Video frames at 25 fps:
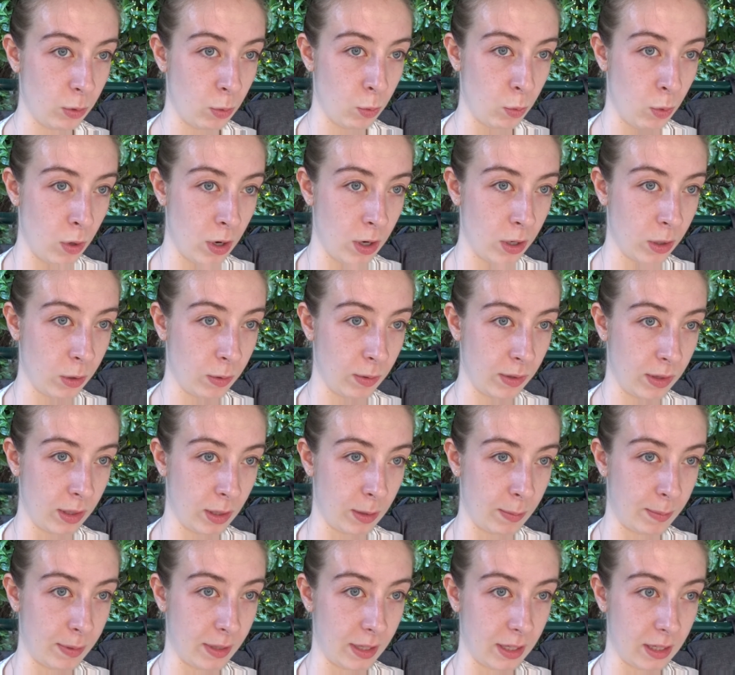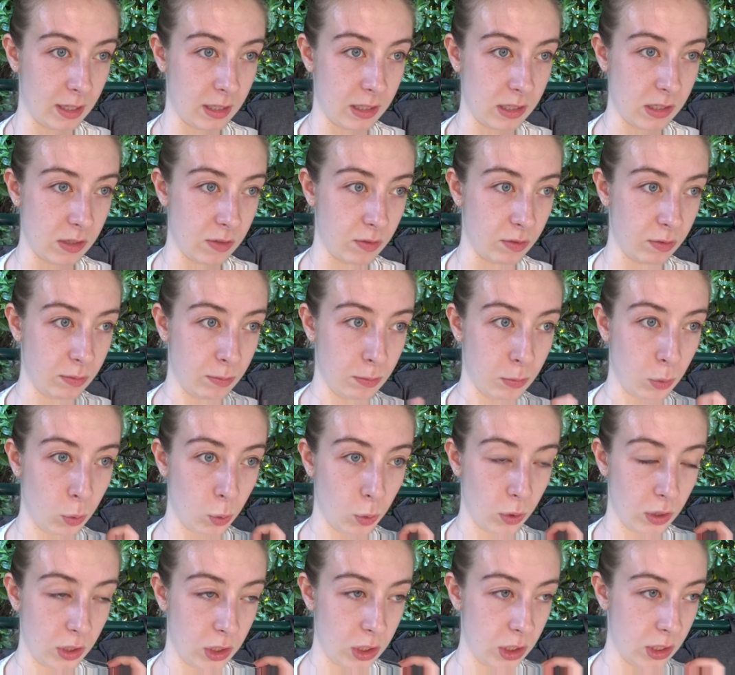work with our plans for
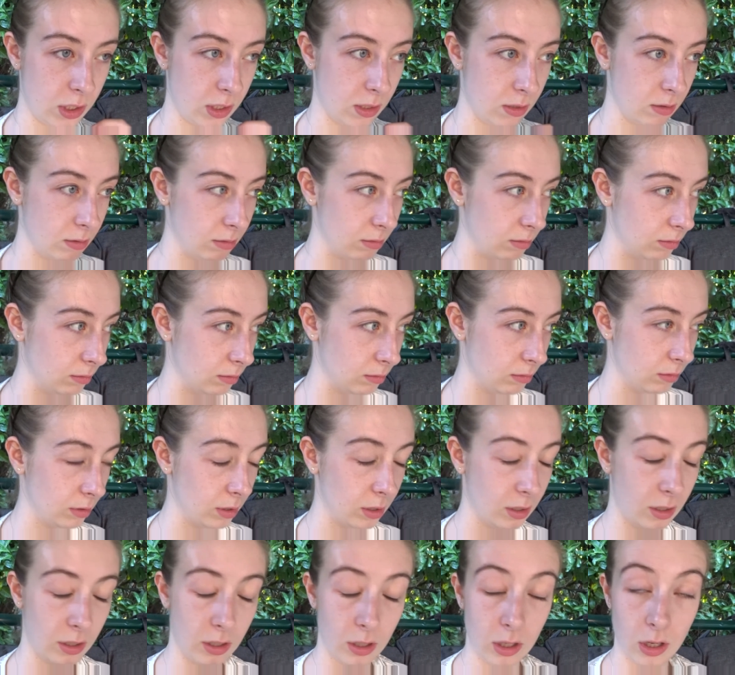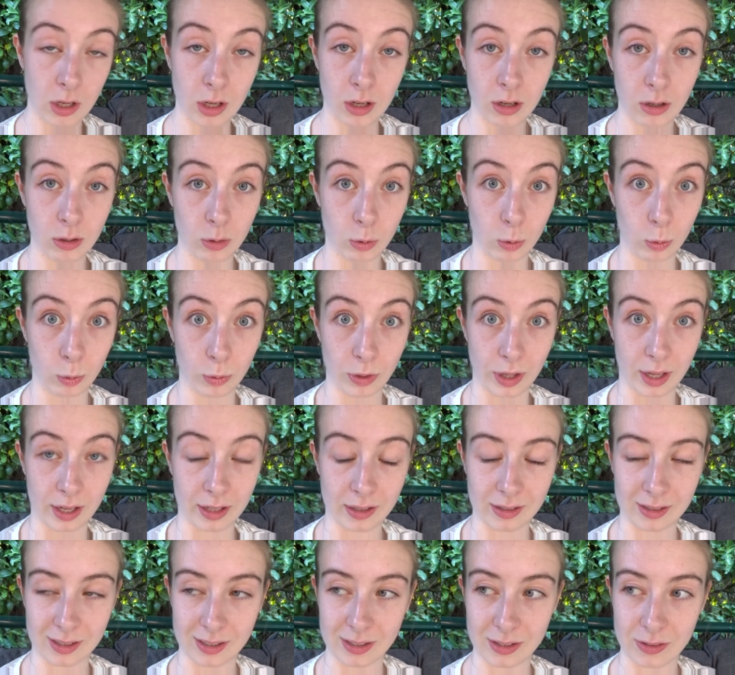mortgages and all
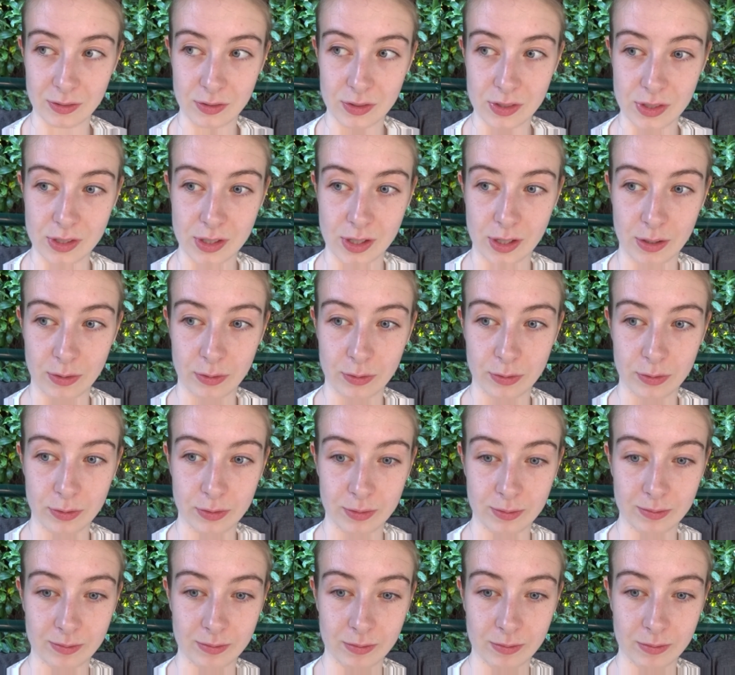that kind of stuff.